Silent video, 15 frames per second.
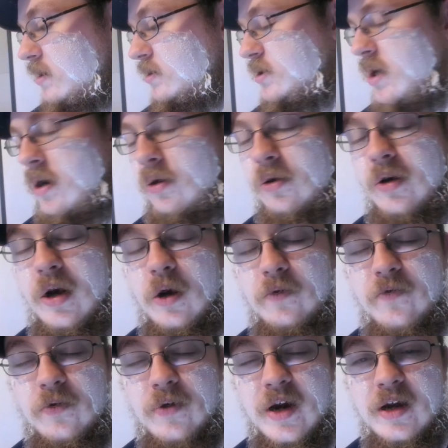
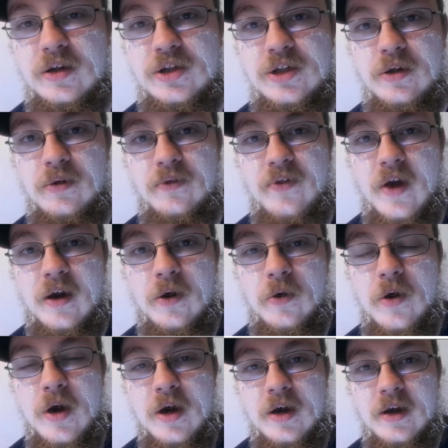turnover issue,
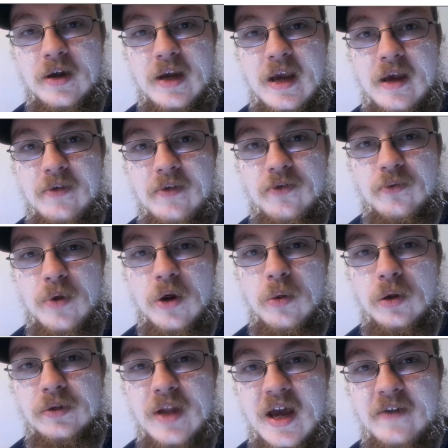though. He threw
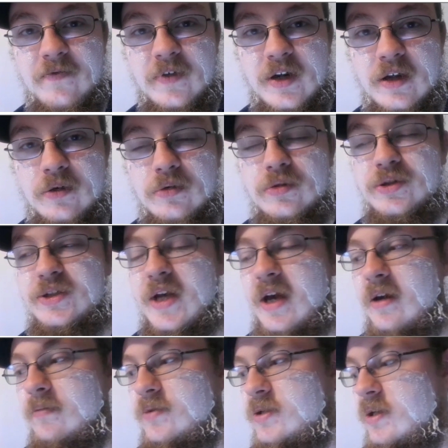11
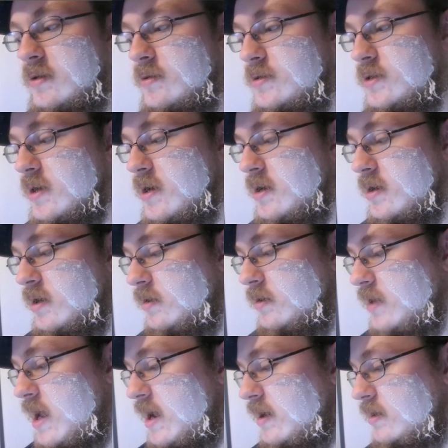interceptions
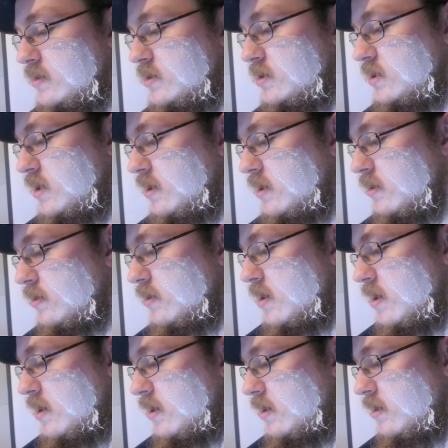last year,
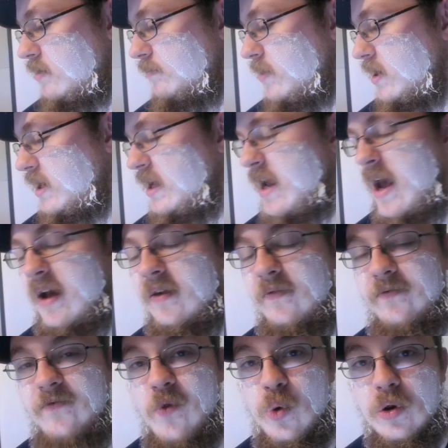but he had
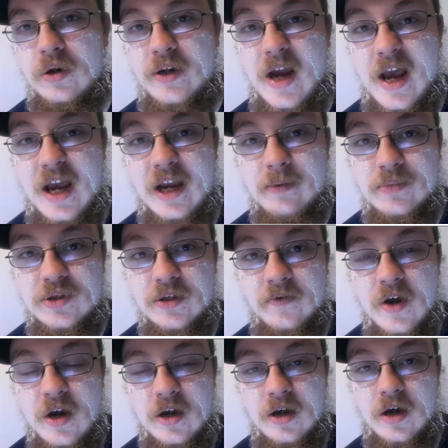4 games of
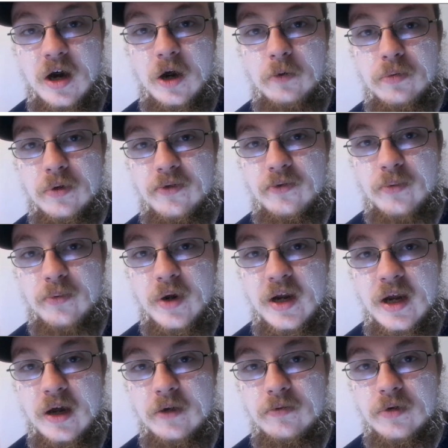over
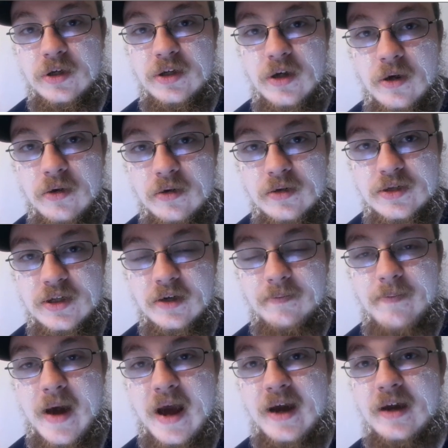300 yards at
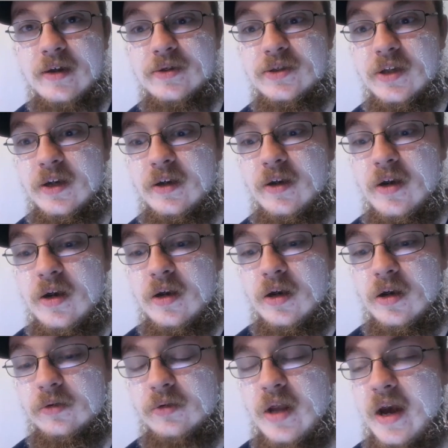passing
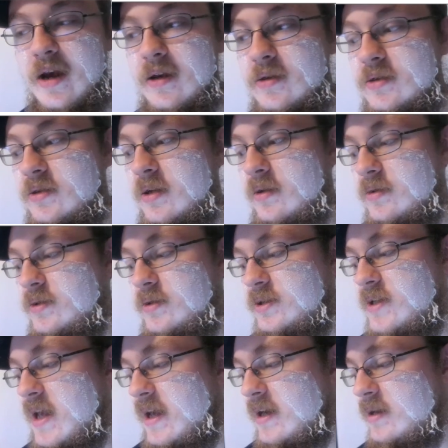last
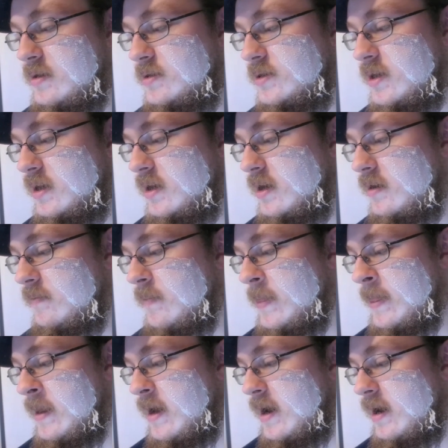season.
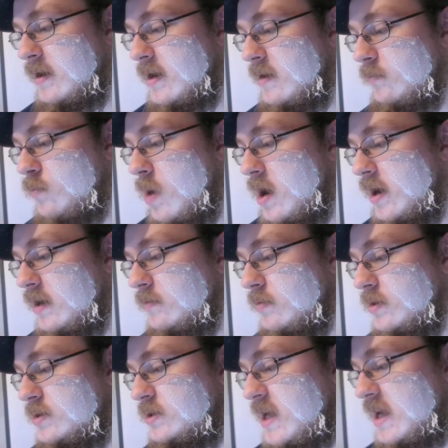And at wide
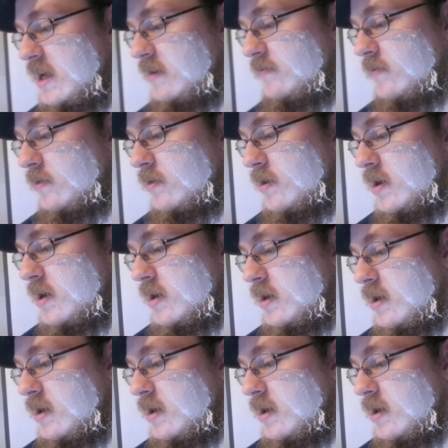receiver,